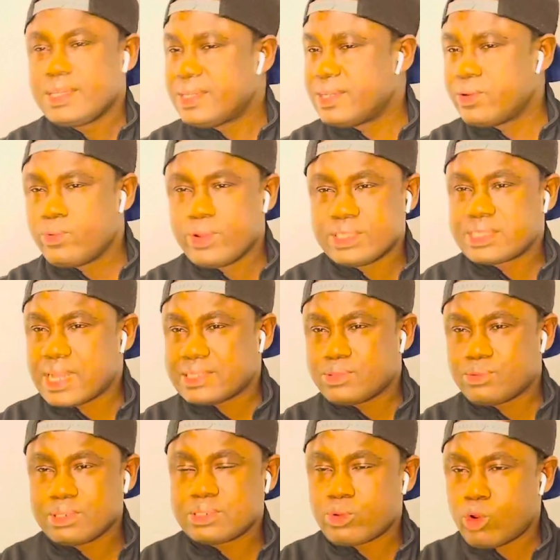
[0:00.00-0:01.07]
The rate at
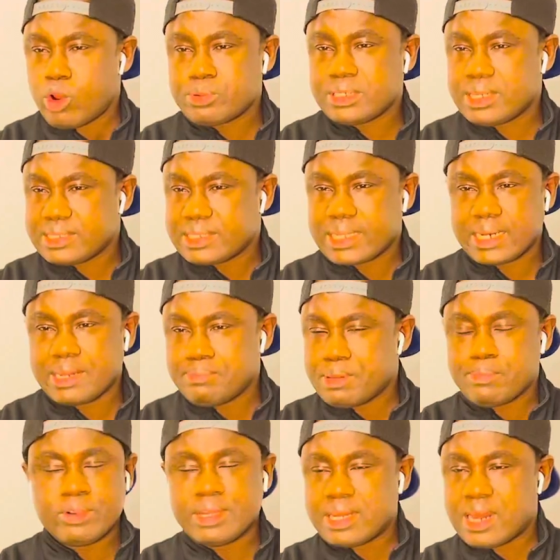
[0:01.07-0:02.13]
which corruption is killing
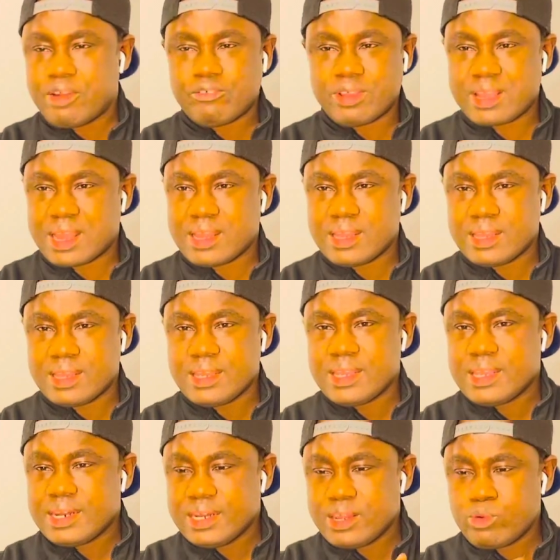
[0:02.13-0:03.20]
people in Africa,
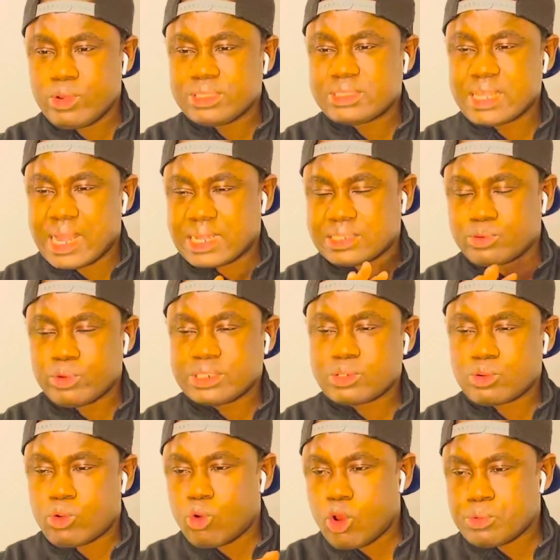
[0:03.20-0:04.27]
the rate at which
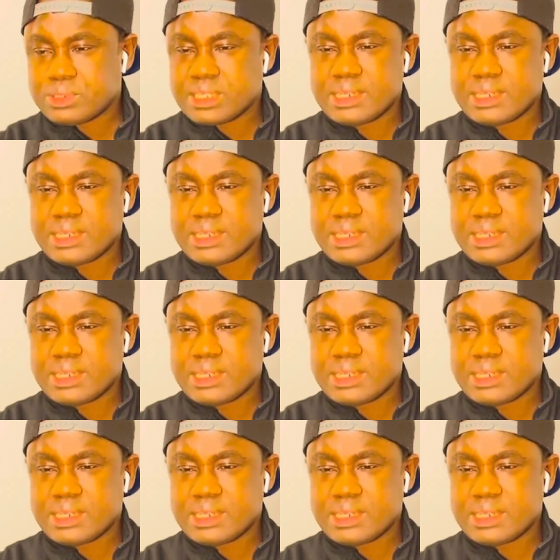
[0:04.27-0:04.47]
corruption